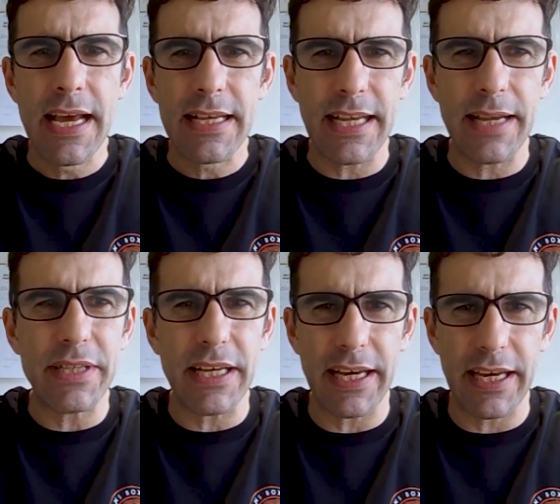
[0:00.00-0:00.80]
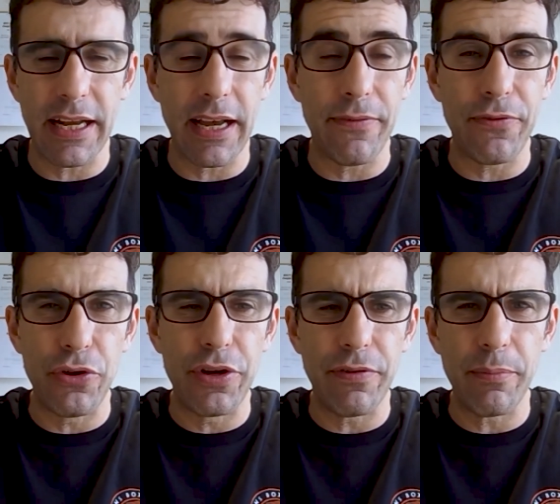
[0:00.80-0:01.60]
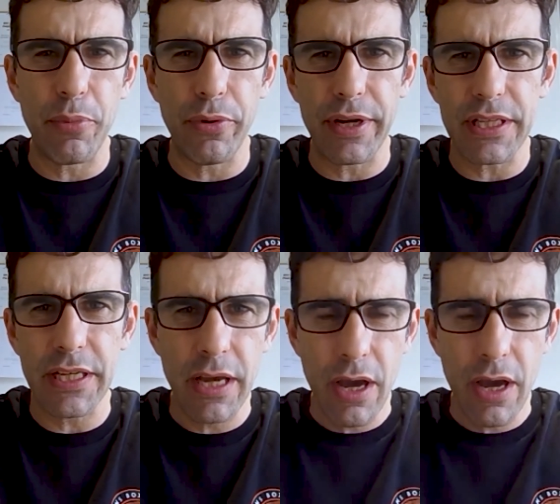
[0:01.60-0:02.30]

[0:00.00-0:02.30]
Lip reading: seems to hit a few different points.